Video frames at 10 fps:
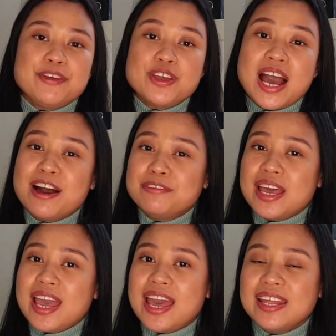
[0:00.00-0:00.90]
If you
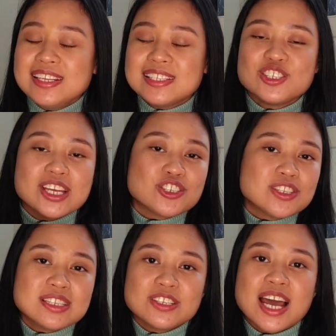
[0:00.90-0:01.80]
have any
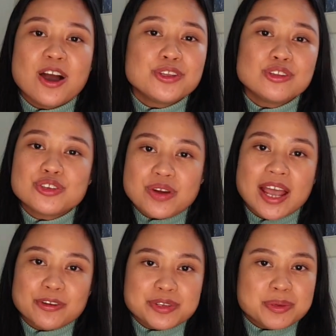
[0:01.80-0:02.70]
suggestions on how you
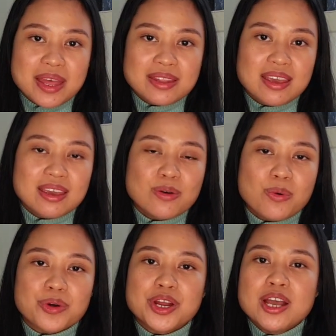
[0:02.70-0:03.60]
track your spending
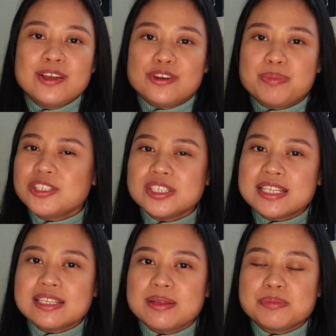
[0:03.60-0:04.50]
or your
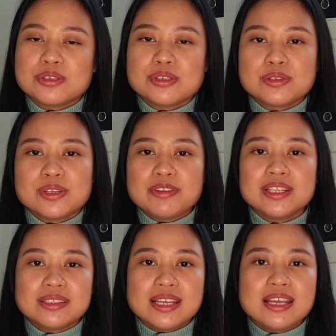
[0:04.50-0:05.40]
budgeting tips,
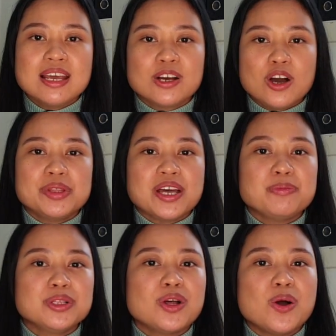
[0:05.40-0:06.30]
definitely comment
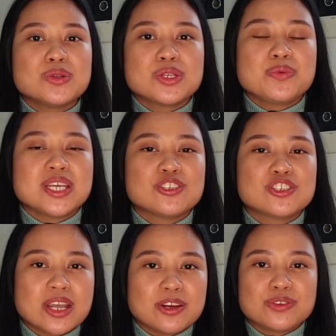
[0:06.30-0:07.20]
down below so we can
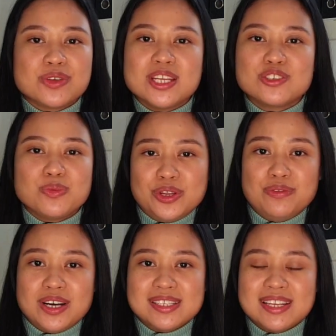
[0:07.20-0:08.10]
share to each
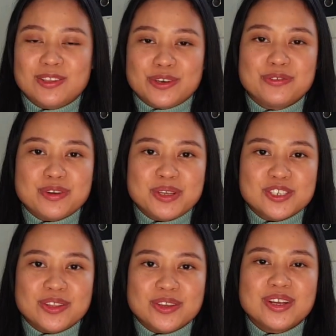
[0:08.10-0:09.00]
one of us and learn from
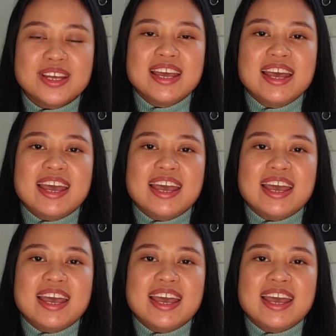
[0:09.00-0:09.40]
each other.